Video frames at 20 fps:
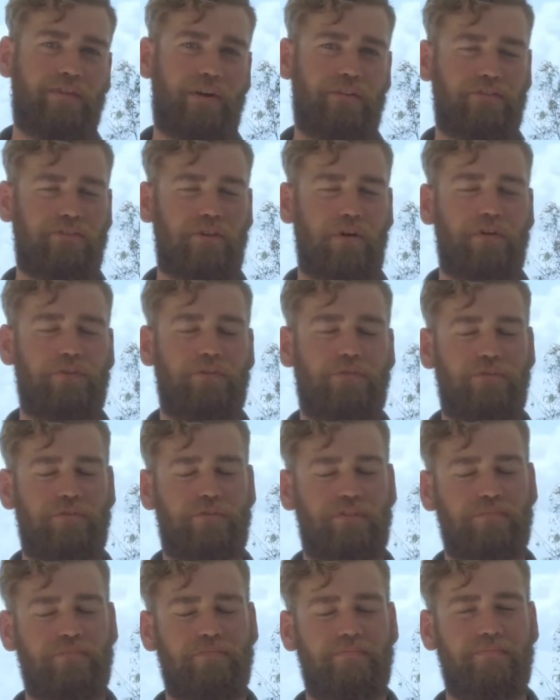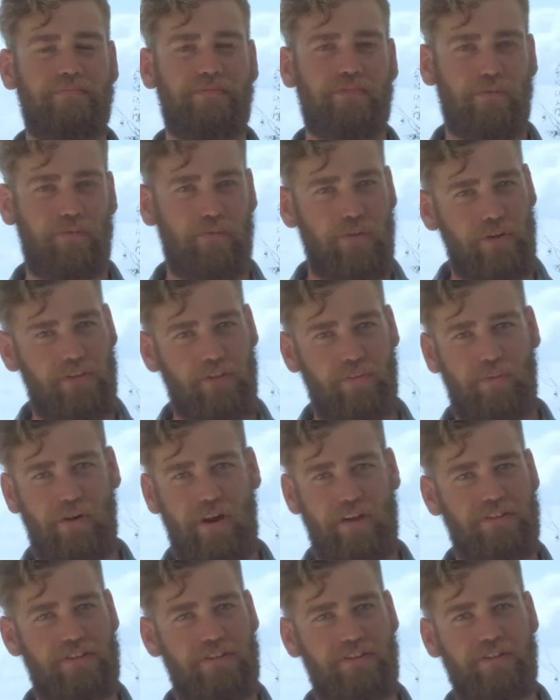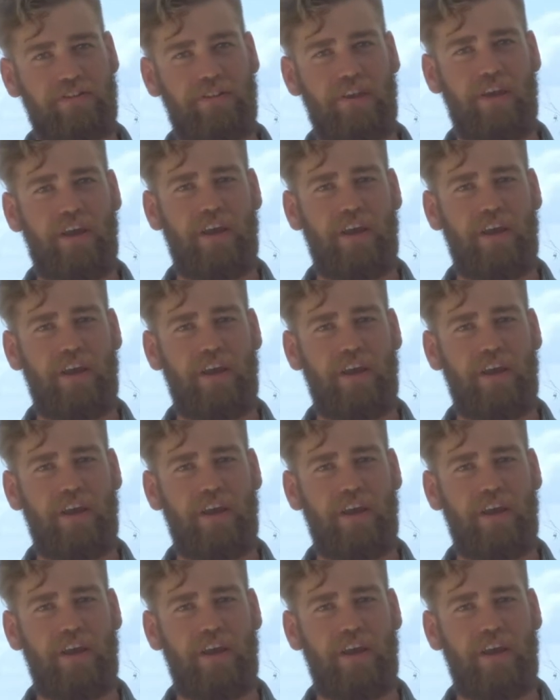I was going through some real depression